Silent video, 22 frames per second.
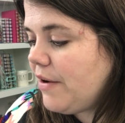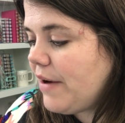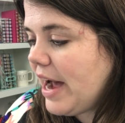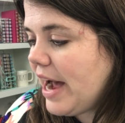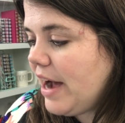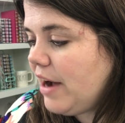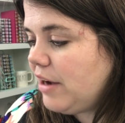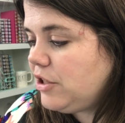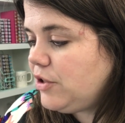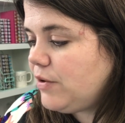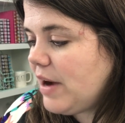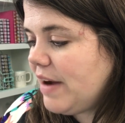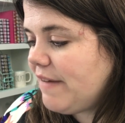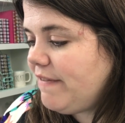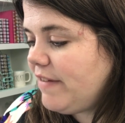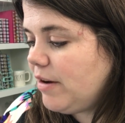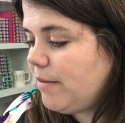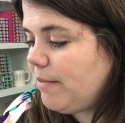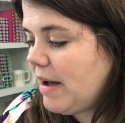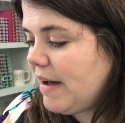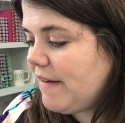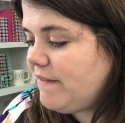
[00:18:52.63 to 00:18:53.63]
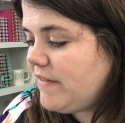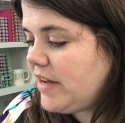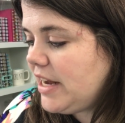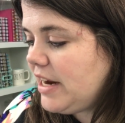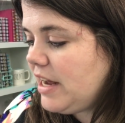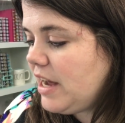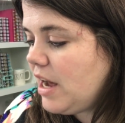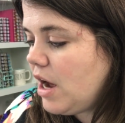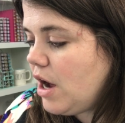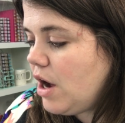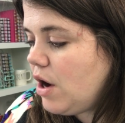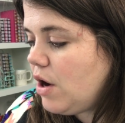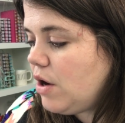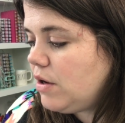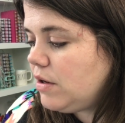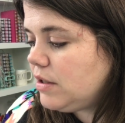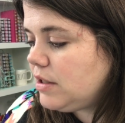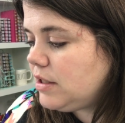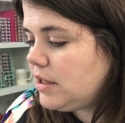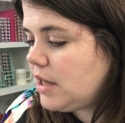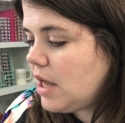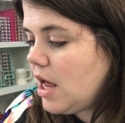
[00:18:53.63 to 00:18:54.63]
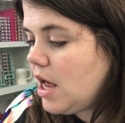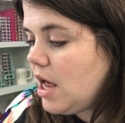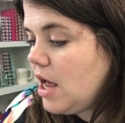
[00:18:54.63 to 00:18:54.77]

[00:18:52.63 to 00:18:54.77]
how do I film my videos?